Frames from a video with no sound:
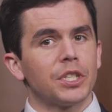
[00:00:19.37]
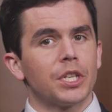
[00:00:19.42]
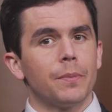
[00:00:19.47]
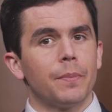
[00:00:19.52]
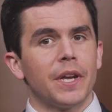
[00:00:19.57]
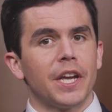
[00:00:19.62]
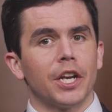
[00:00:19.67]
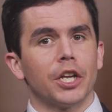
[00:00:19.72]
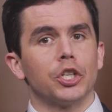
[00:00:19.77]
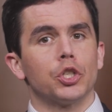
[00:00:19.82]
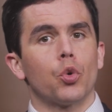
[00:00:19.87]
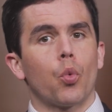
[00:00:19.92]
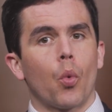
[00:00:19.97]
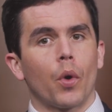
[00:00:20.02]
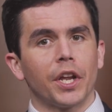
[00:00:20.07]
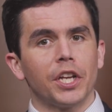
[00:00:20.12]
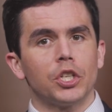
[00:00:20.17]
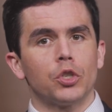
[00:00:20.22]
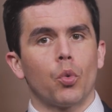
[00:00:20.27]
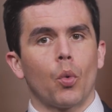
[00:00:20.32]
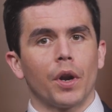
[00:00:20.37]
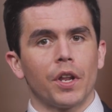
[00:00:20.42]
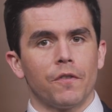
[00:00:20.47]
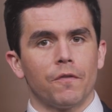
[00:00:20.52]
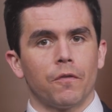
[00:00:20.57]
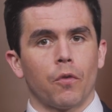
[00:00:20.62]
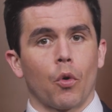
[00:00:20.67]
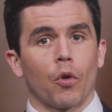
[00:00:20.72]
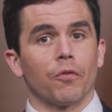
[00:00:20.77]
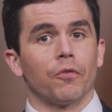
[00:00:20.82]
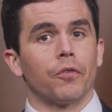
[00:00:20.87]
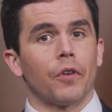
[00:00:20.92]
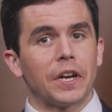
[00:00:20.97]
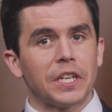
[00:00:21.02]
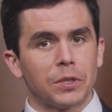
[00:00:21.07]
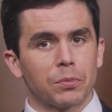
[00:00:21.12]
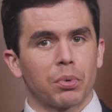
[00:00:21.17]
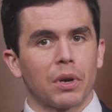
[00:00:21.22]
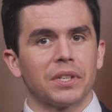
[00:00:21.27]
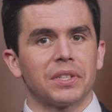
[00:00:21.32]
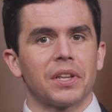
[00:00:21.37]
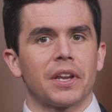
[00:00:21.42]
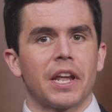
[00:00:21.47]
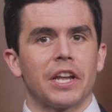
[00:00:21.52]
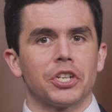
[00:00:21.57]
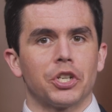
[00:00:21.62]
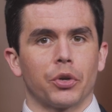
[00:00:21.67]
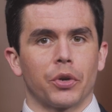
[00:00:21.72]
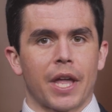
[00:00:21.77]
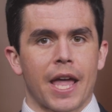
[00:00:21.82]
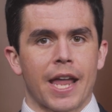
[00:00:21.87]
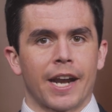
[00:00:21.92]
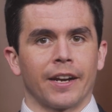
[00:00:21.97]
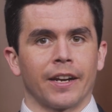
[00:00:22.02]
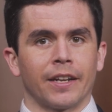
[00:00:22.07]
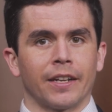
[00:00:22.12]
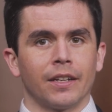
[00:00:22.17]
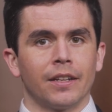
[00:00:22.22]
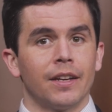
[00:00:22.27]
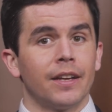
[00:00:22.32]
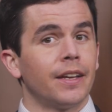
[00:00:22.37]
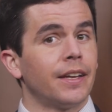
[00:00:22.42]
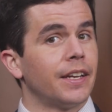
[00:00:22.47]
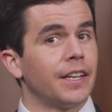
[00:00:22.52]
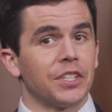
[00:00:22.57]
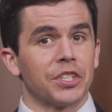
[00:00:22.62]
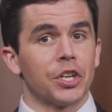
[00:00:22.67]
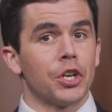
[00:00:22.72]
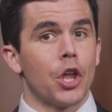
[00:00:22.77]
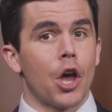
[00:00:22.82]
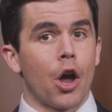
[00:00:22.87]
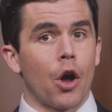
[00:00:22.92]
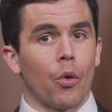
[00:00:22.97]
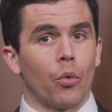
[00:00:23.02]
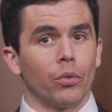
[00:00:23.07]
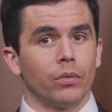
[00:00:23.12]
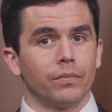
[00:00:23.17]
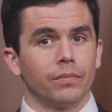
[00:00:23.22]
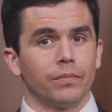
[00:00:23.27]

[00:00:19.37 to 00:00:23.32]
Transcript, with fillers: to being a 2024 vice presidential candidate, he's a no.